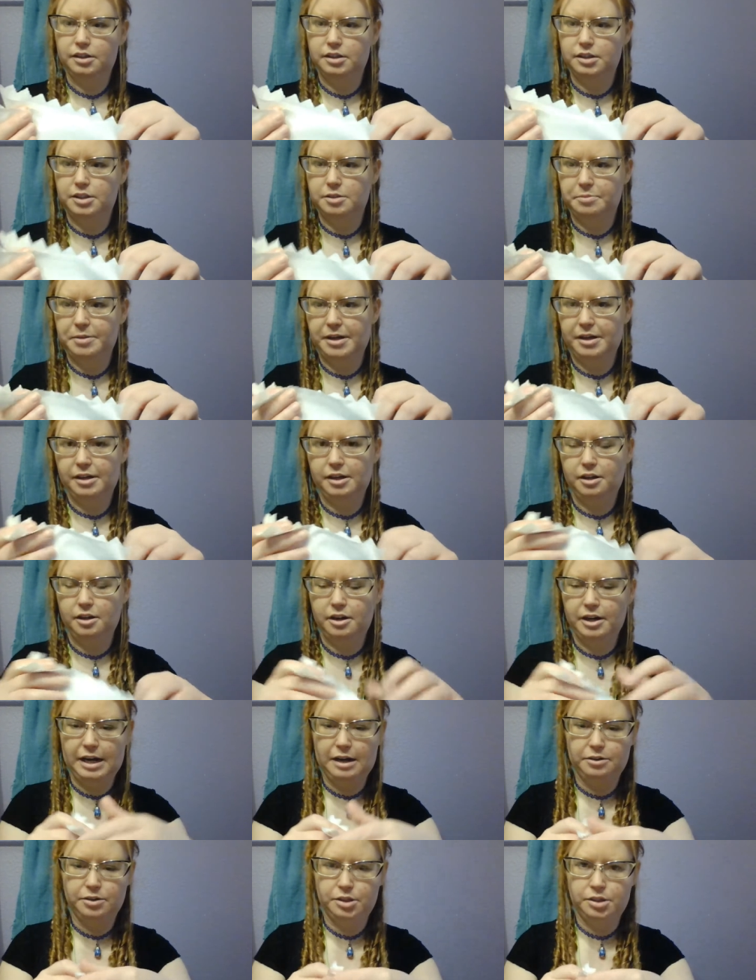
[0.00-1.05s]
depending on
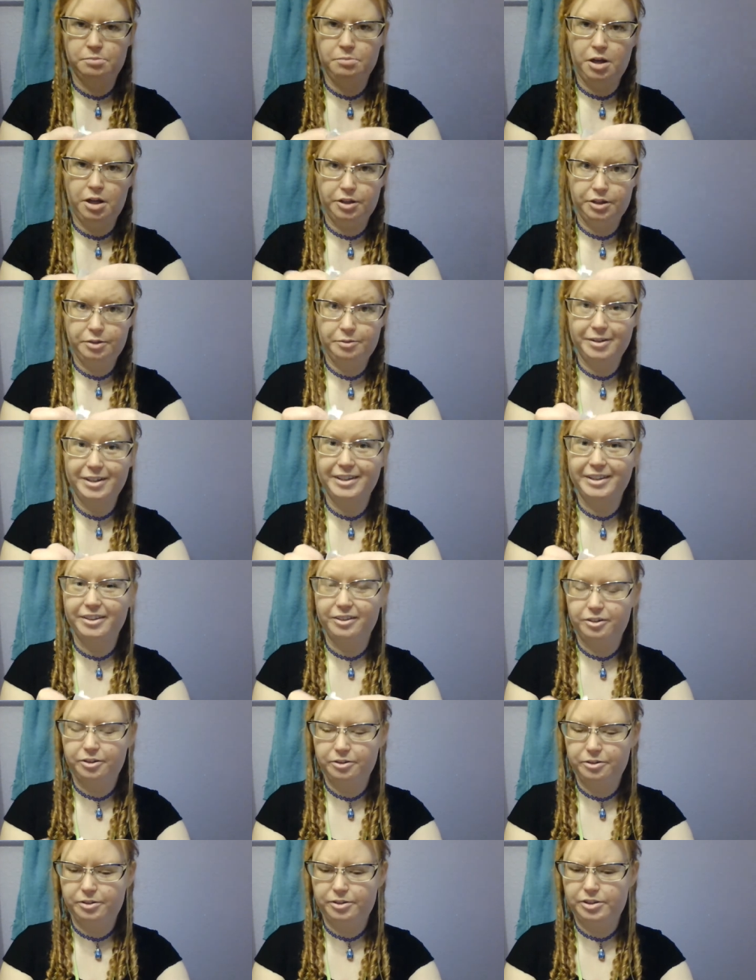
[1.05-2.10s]
how small you want the
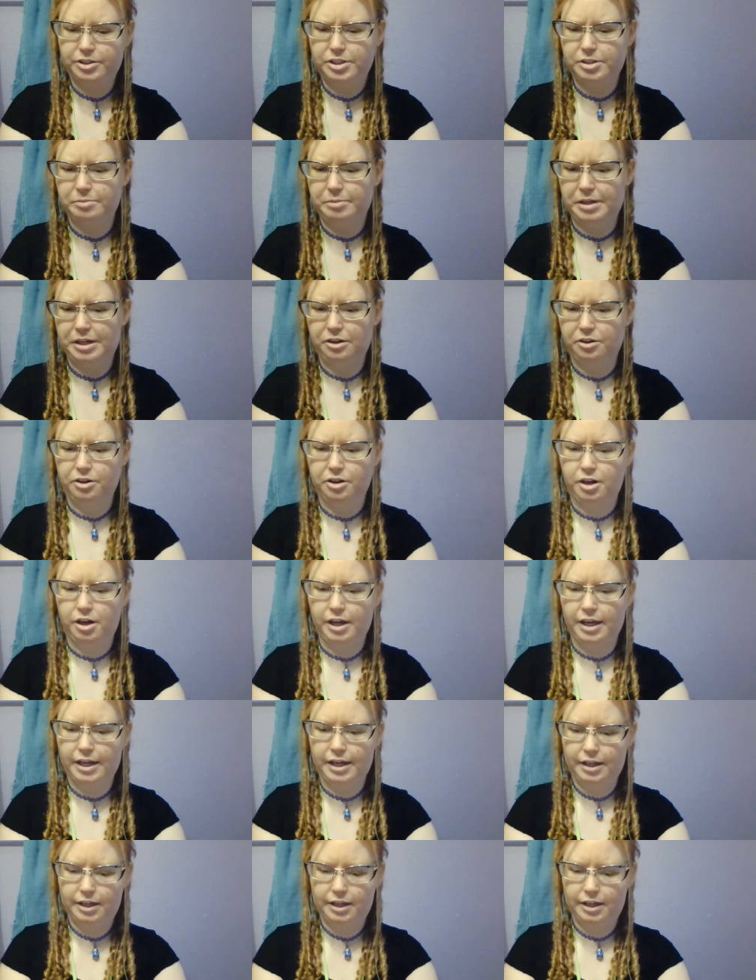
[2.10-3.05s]
curls to be or not.